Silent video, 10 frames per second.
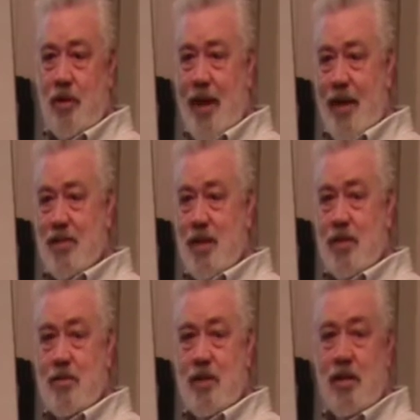
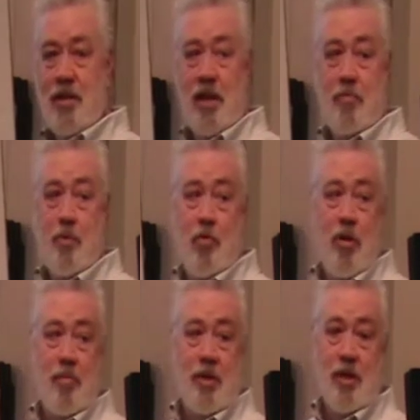Access? Done any
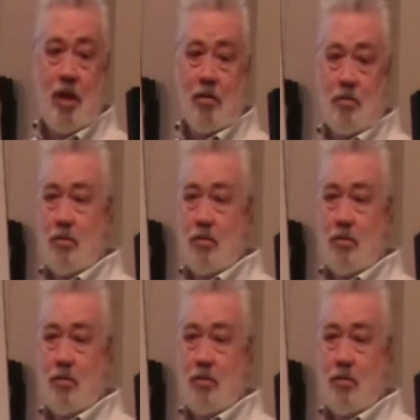programming in that?